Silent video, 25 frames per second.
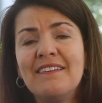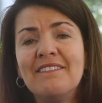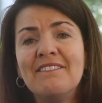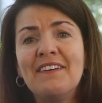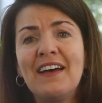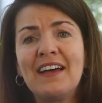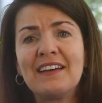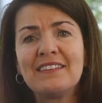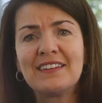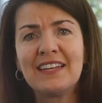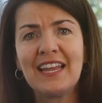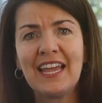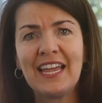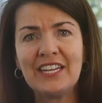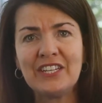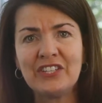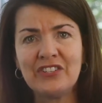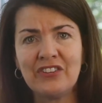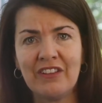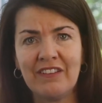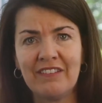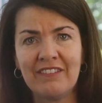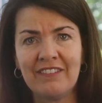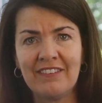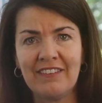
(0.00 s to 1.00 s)
the
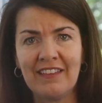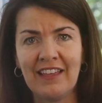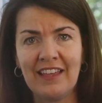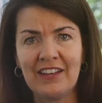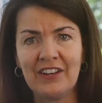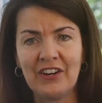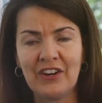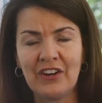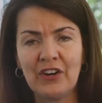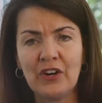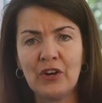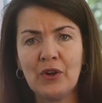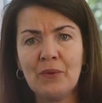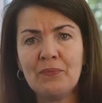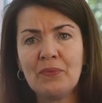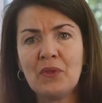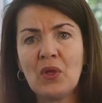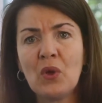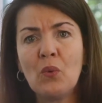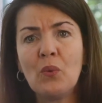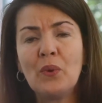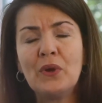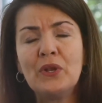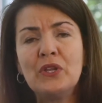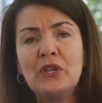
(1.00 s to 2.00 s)
Foundation Center.
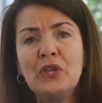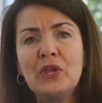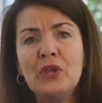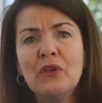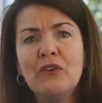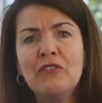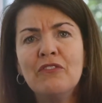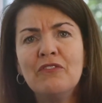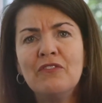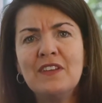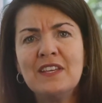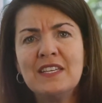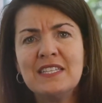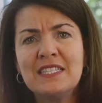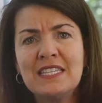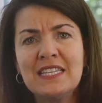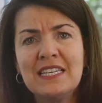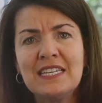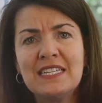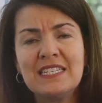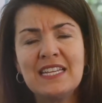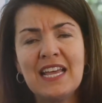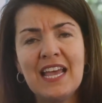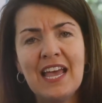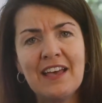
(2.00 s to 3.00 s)
When you
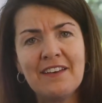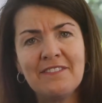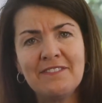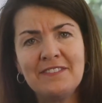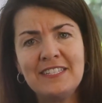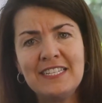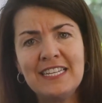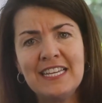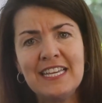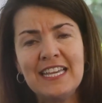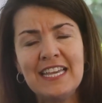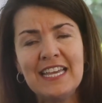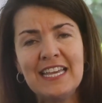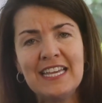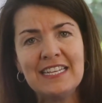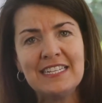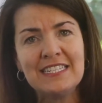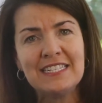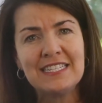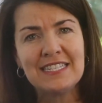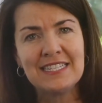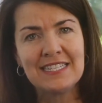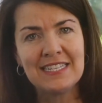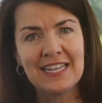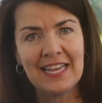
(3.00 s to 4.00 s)
visit
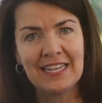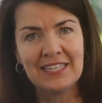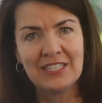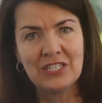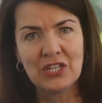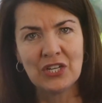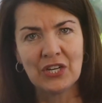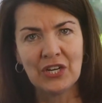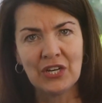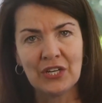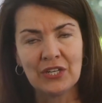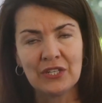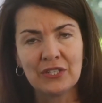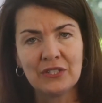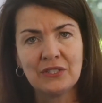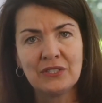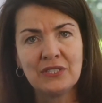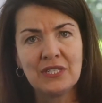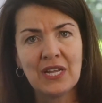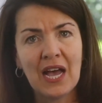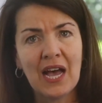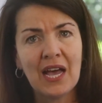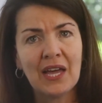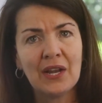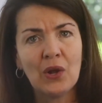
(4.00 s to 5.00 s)

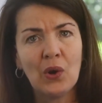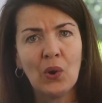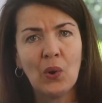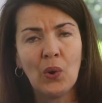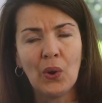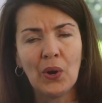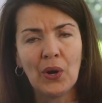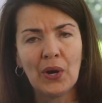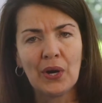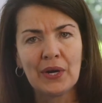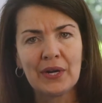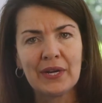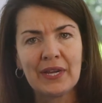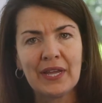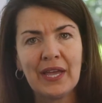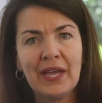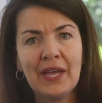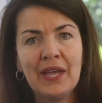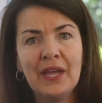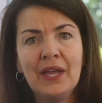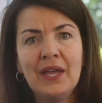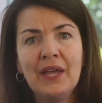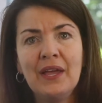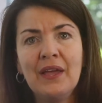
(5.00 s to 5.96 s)
fdncenter.org,